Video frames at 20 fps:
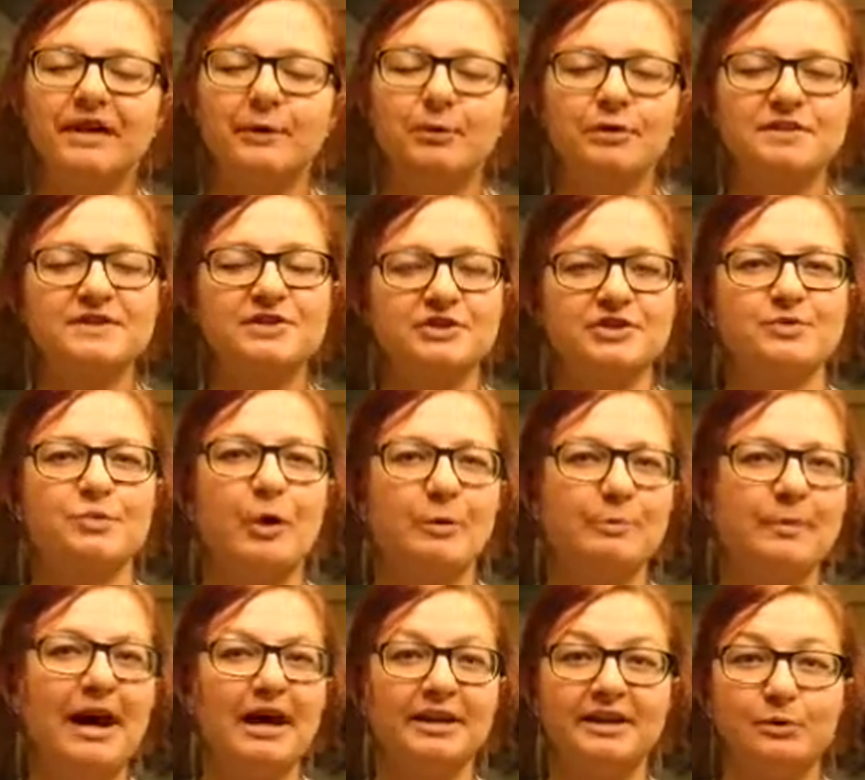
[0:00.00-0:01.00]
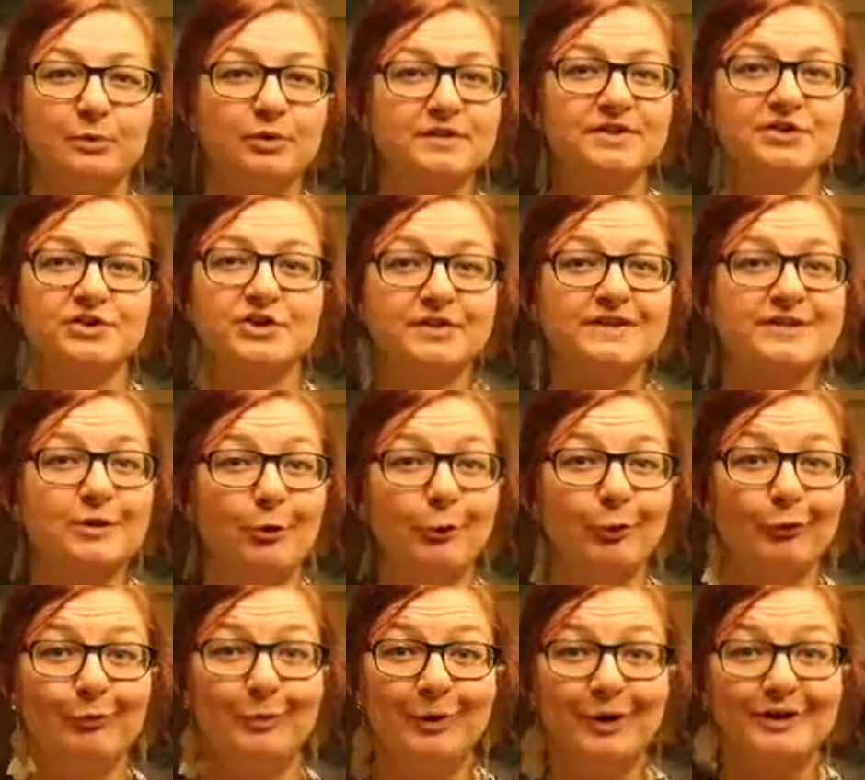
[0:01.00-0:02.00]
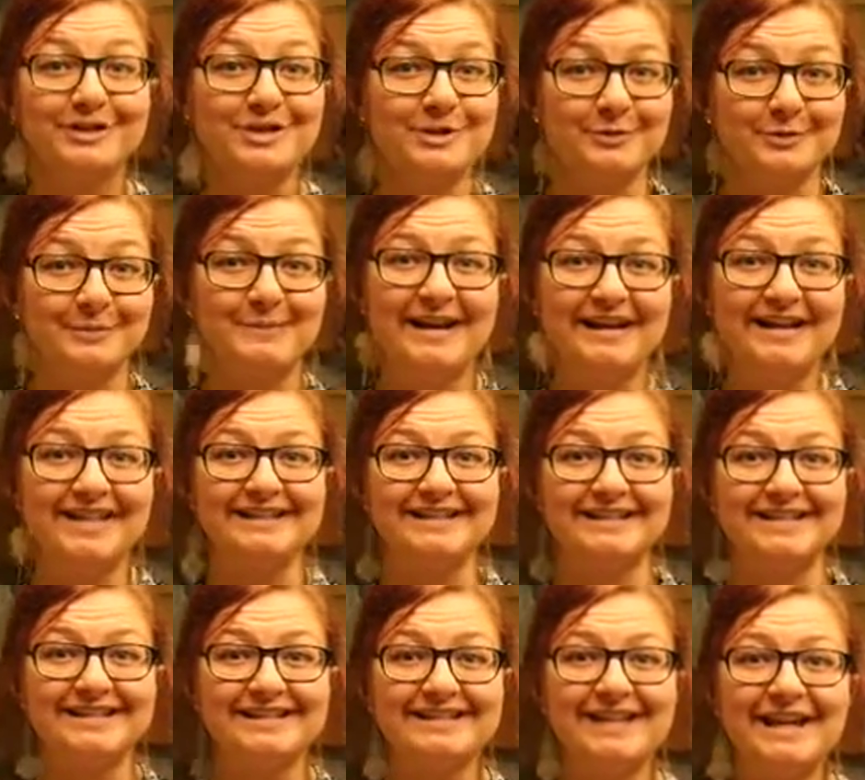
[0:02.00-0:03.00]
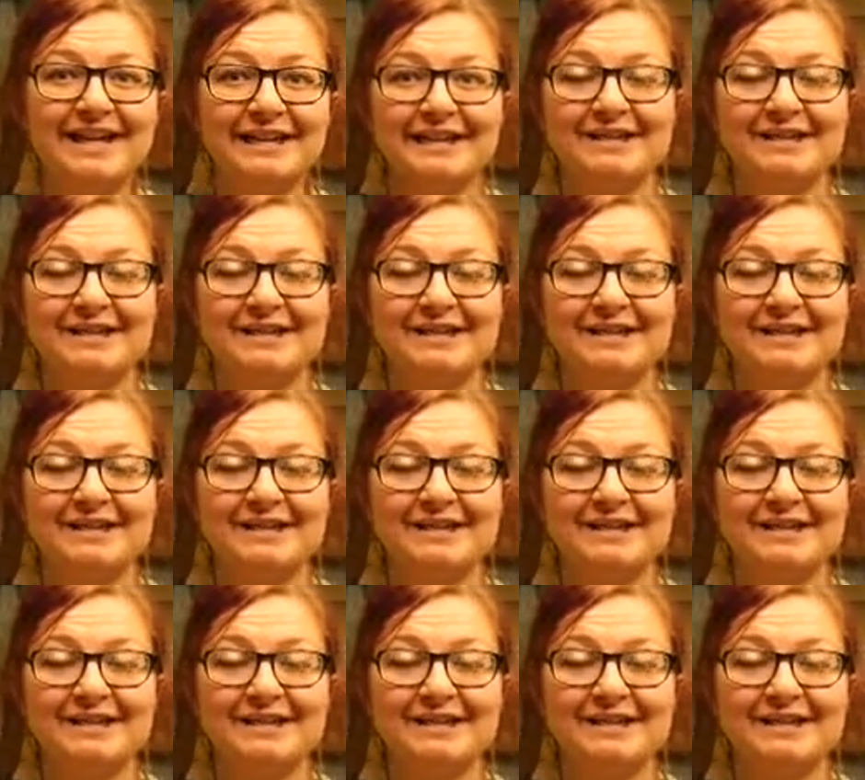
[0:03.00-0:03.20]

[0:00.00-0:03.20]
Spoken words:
it wasn't just one man, it wasn't just Ulfbert who was making these.